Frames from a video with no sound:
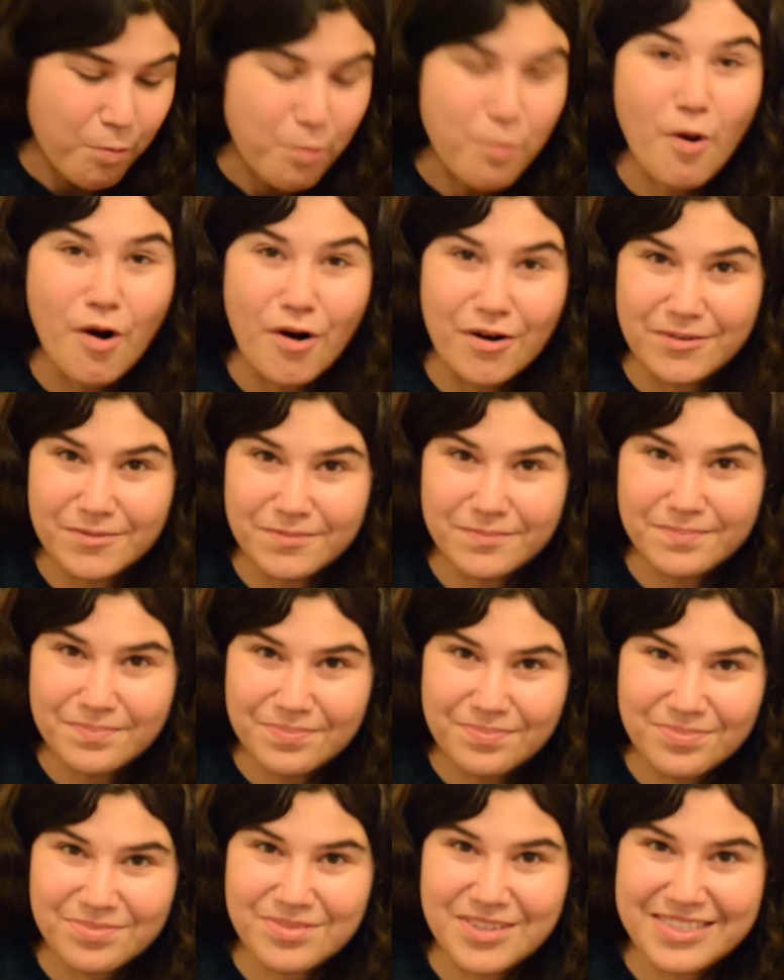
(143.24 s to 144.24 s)
what
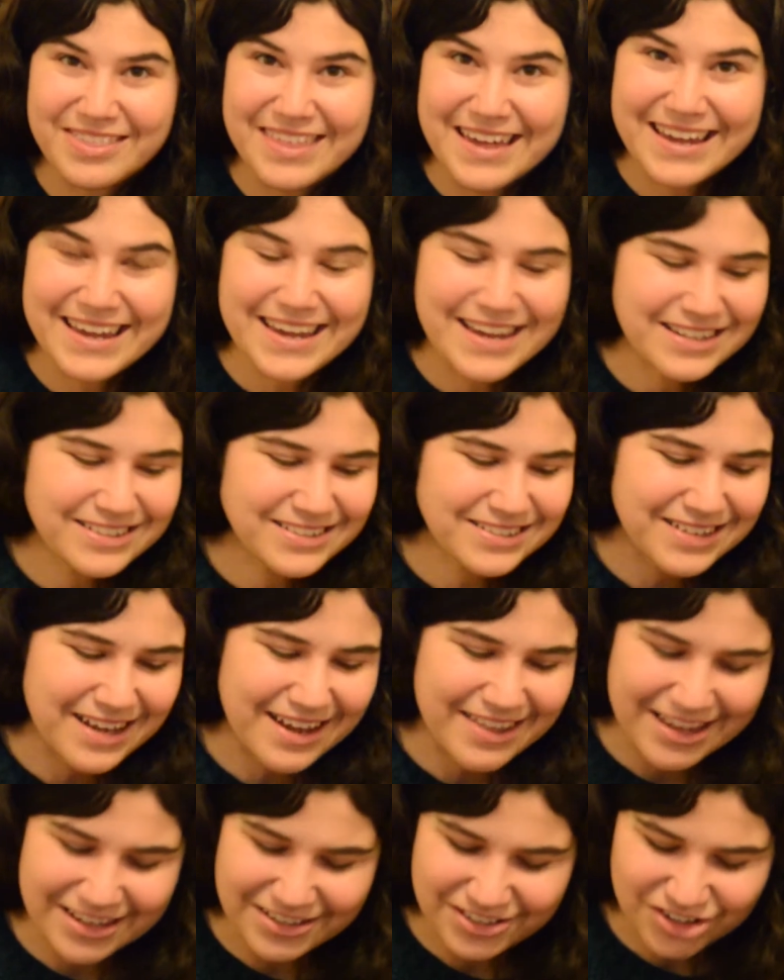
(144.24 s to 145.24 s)
the thing is,
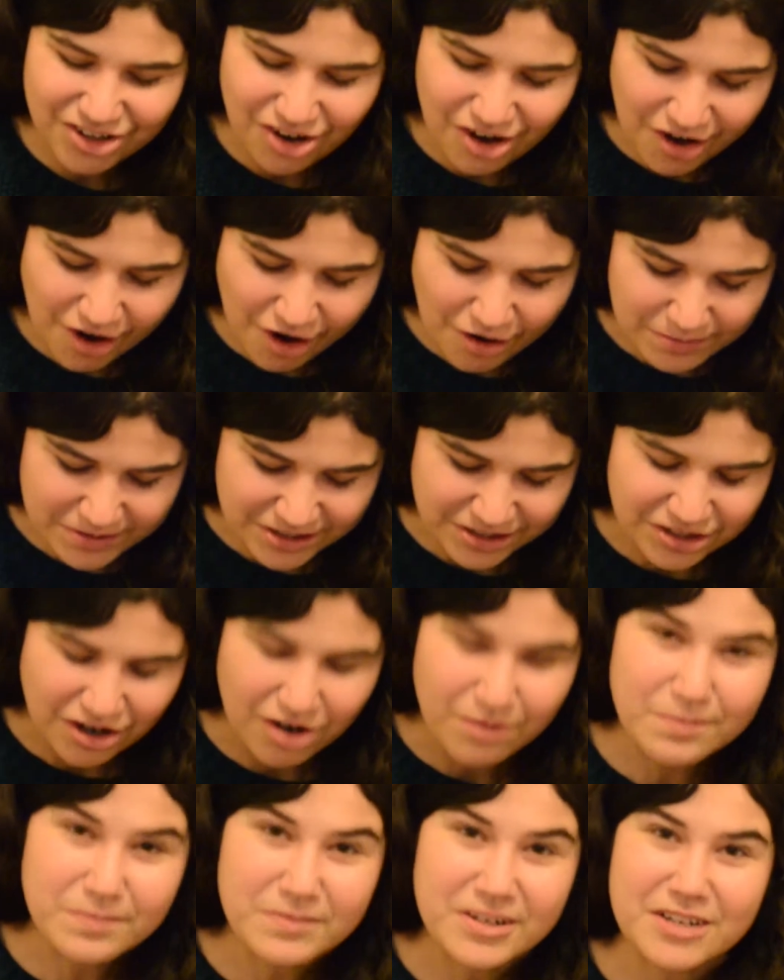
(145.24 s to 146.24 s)
and then Sherlock Holmes just
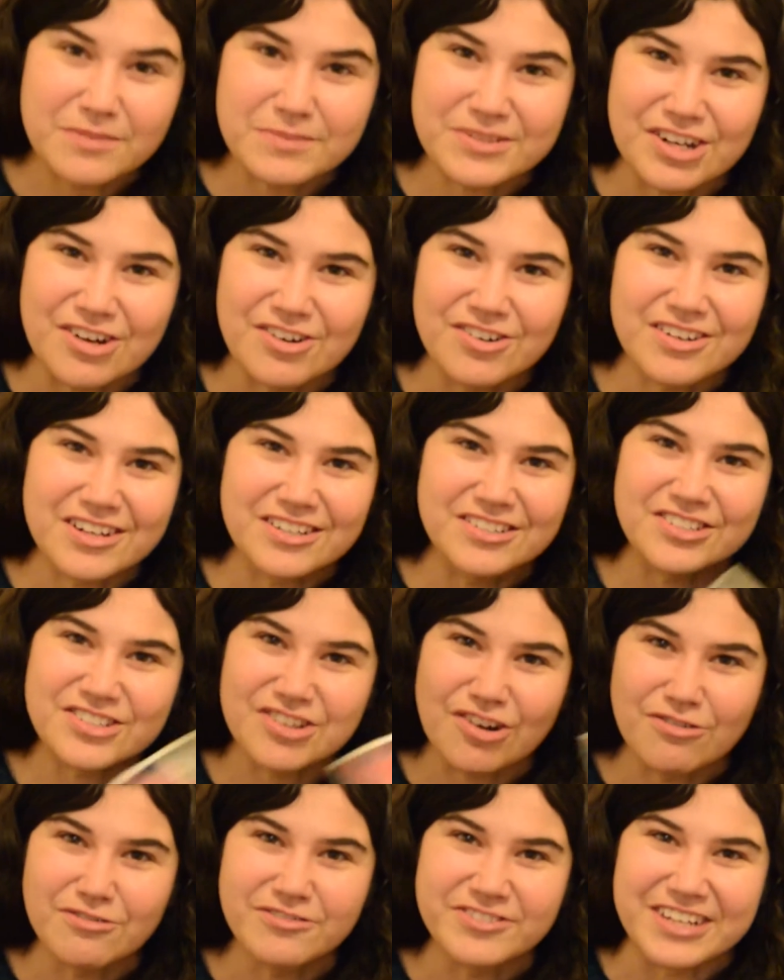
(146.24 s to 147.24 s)
comes along and
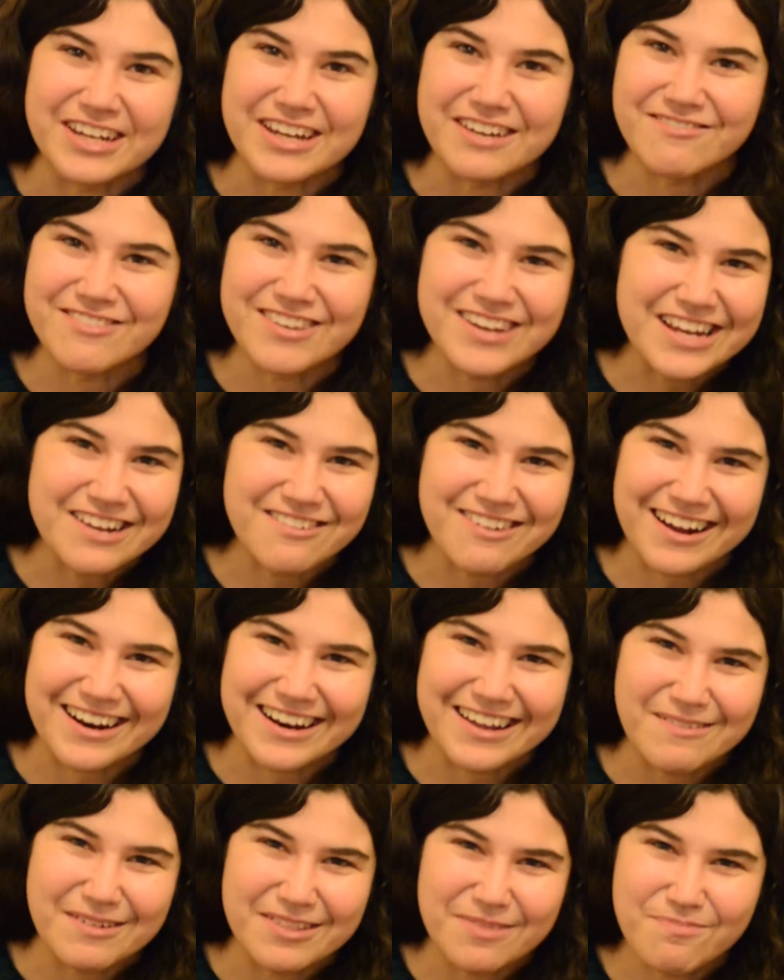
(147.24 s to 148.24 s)
solves it really
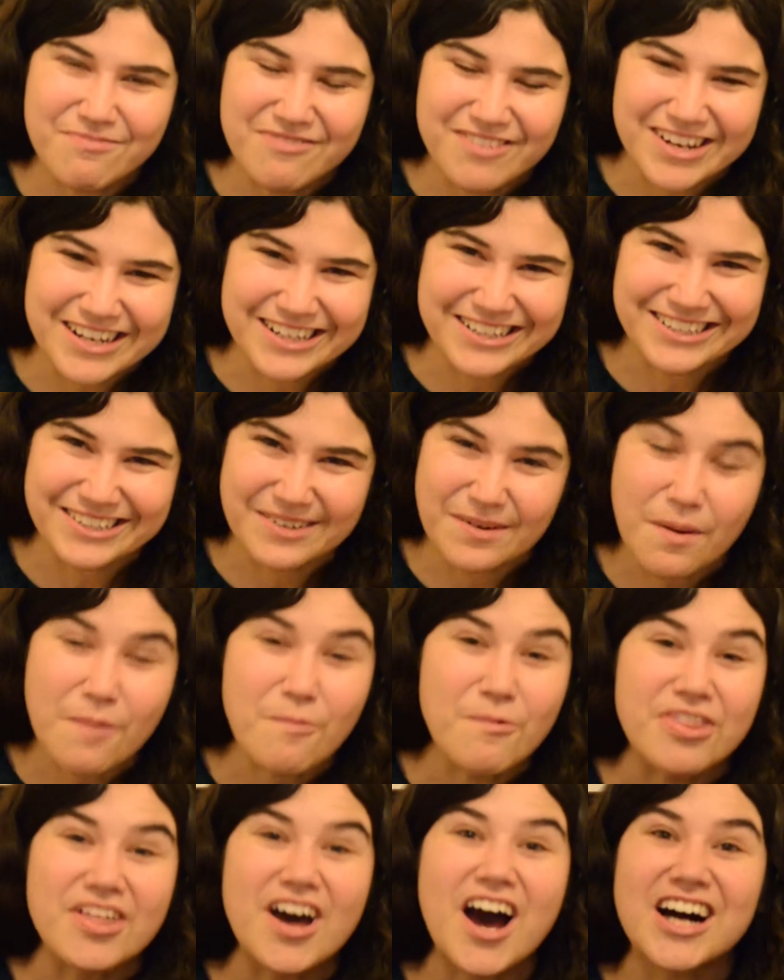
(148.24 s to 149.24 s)
quickly
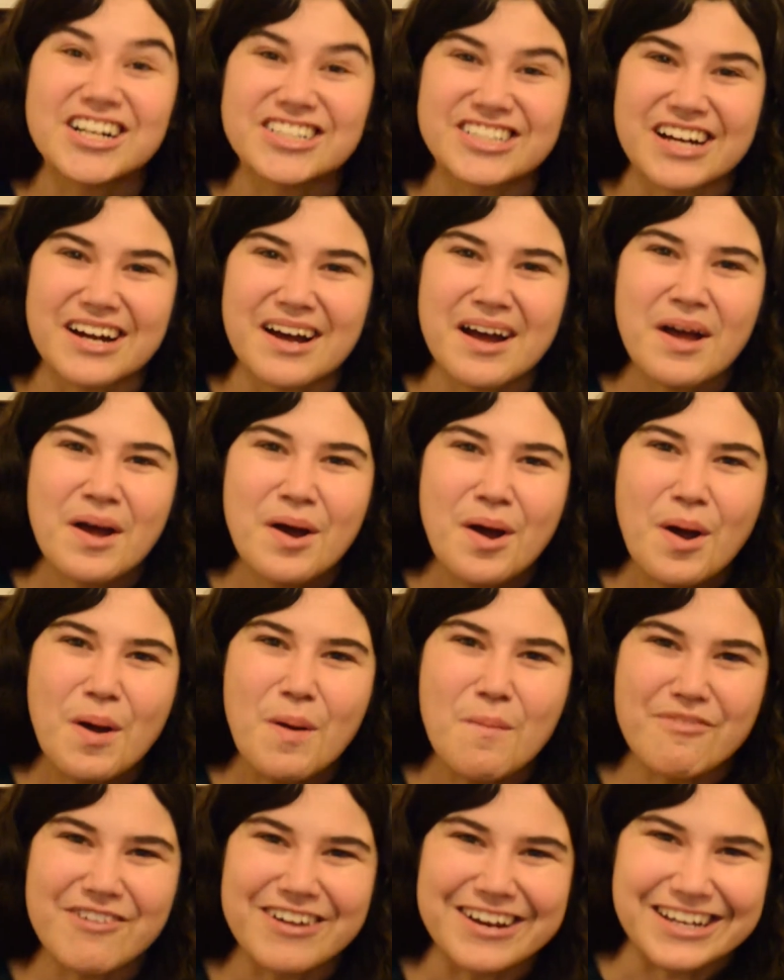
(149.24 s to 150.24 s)
with utter
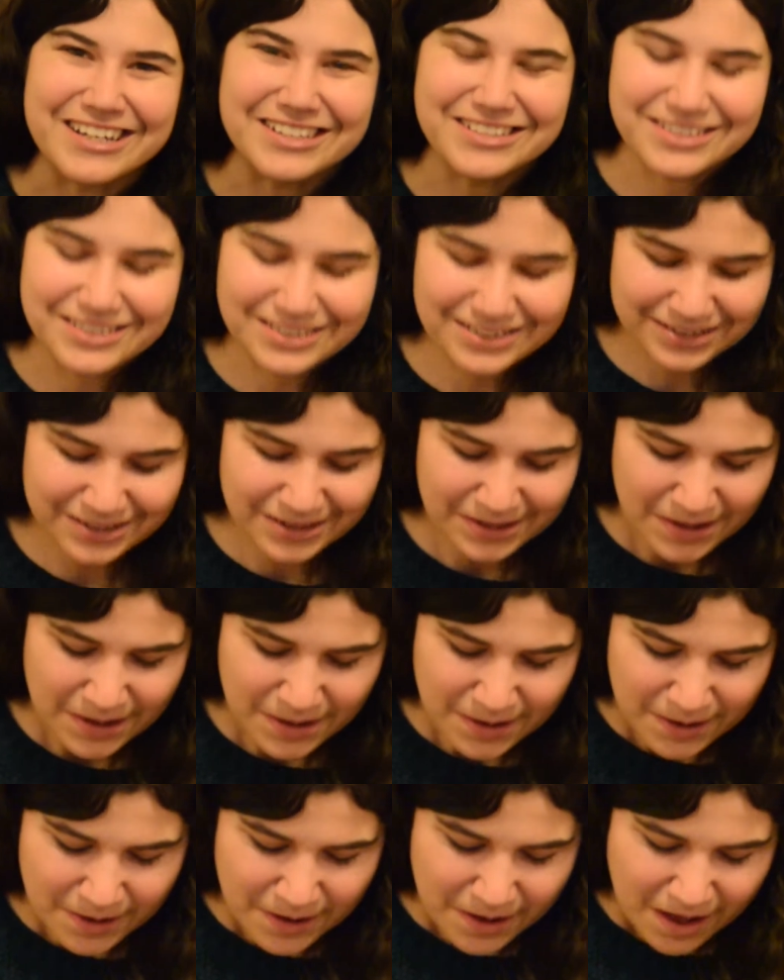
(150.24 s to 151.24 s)
brilliance.
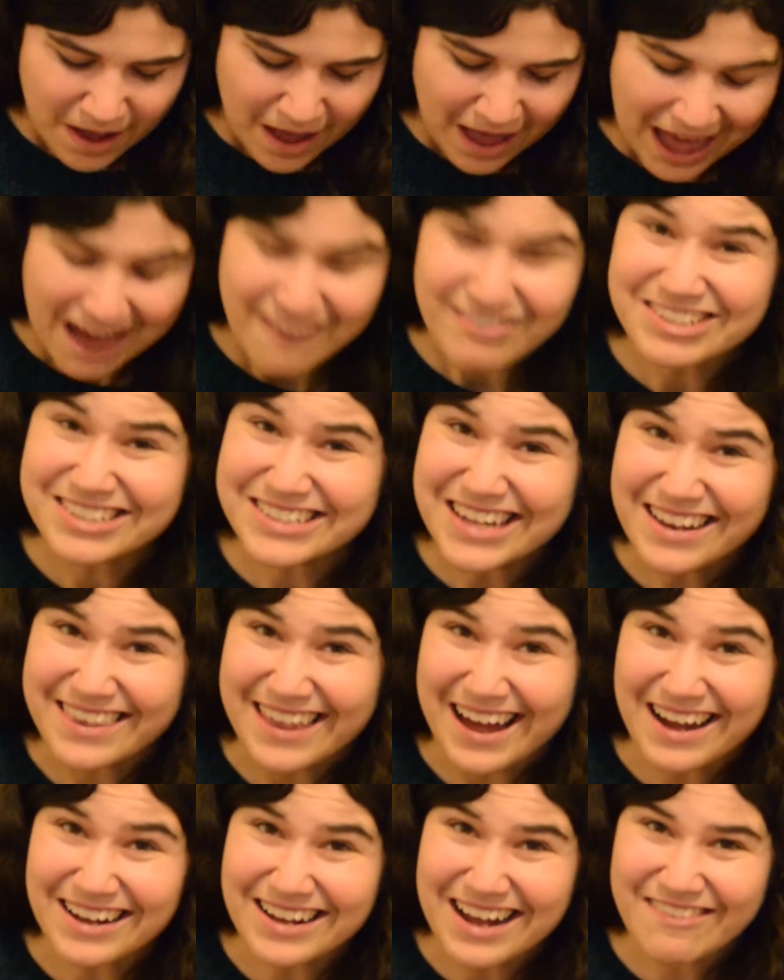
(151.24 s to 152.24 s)
Having said
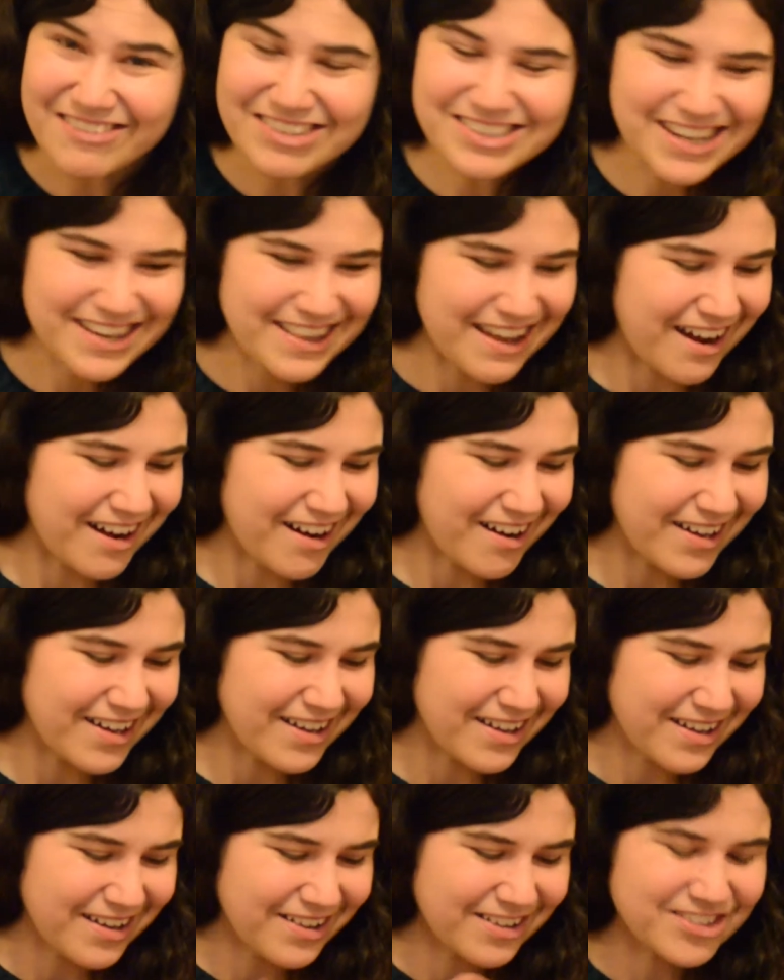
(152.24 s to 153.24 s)
that, I
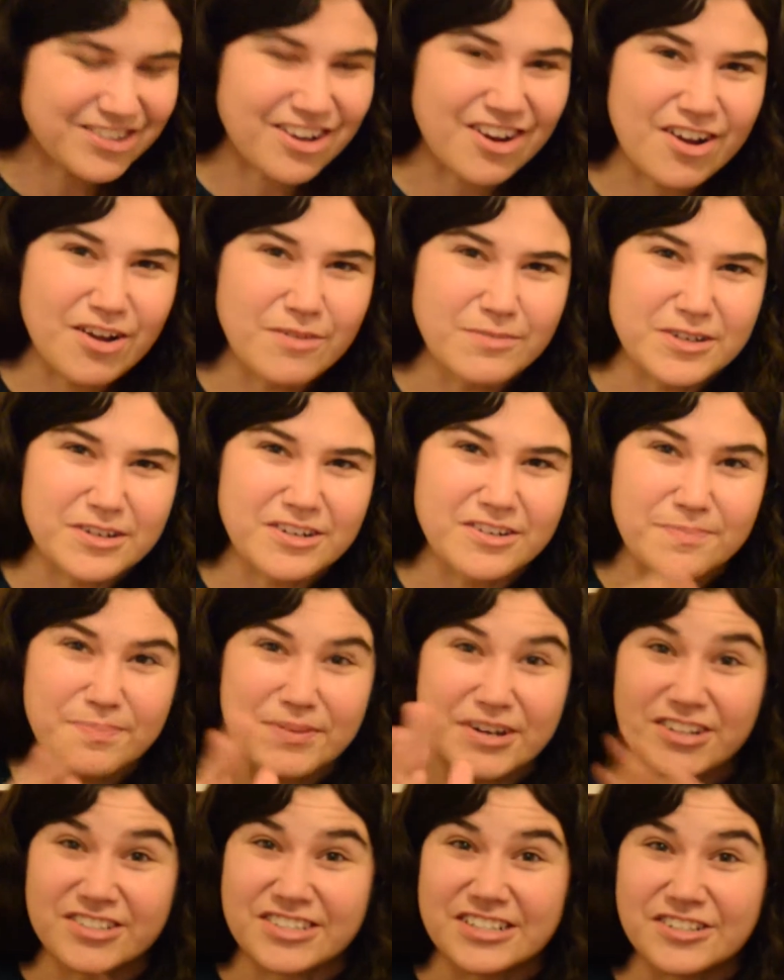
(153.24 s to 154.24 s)
like Sherlock Holmes good
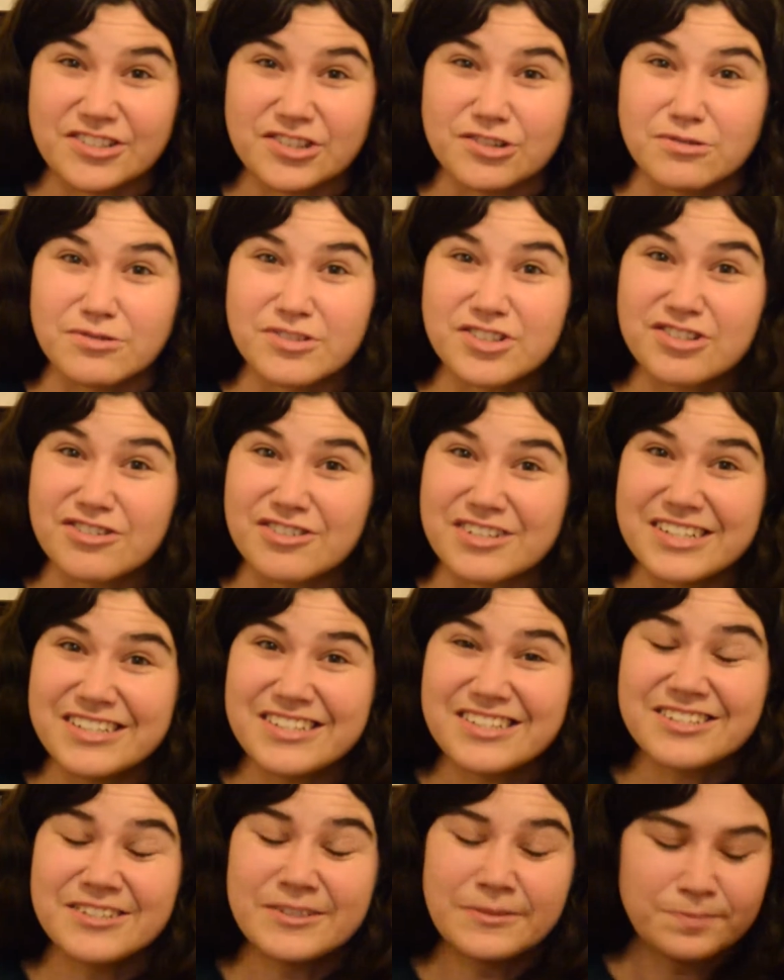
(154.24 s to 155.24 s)
because it's short
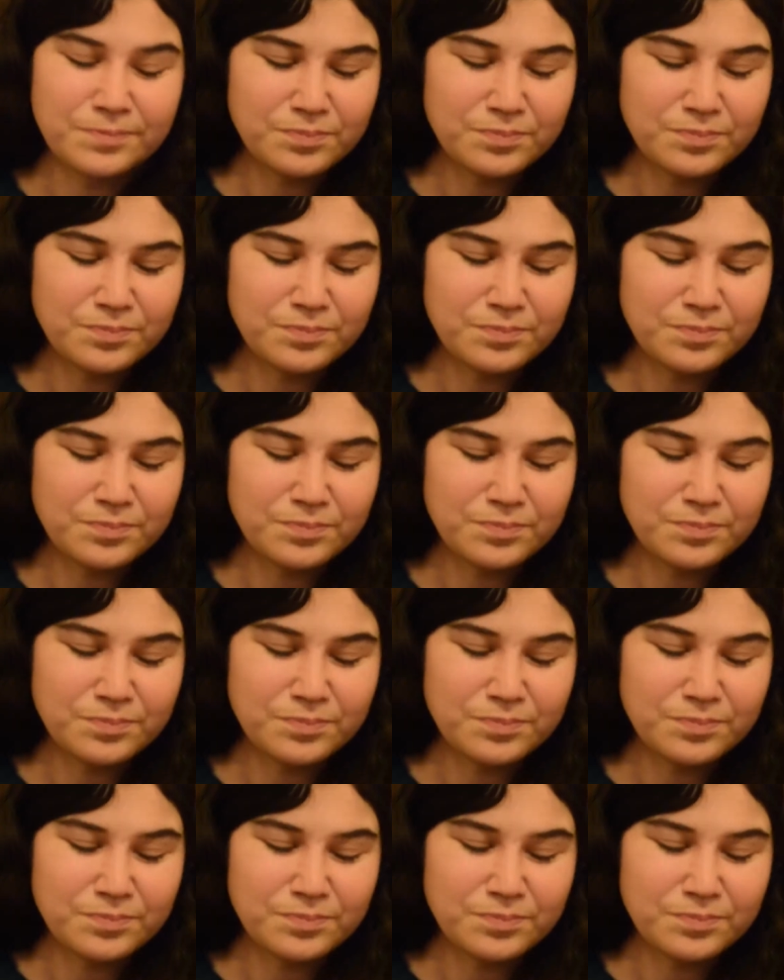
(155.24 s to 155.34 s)
stories.